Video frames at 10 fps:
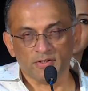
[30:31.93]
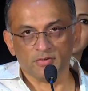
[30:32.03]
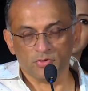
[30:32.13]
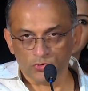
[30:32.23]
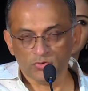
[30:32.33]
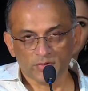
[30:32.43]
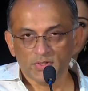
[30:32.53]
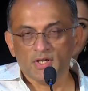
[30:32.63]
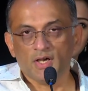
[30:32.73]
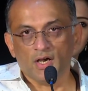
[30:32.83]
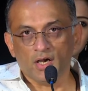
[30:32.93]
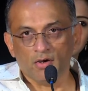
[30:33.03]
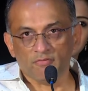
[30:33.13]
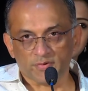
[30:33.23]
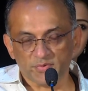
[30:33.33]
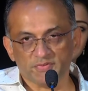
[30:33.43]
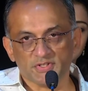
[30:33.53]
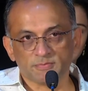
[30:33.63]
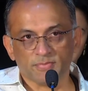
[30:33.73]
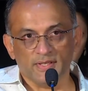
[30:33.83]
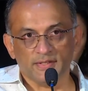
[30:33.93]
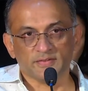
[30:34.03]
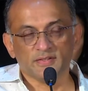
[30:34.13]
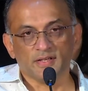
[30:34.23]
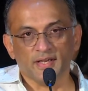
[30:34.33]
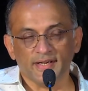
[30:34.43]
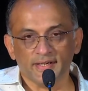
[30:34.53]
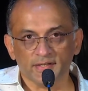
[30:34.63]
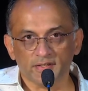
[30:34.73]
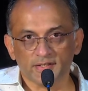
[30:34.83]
go, from the first place. And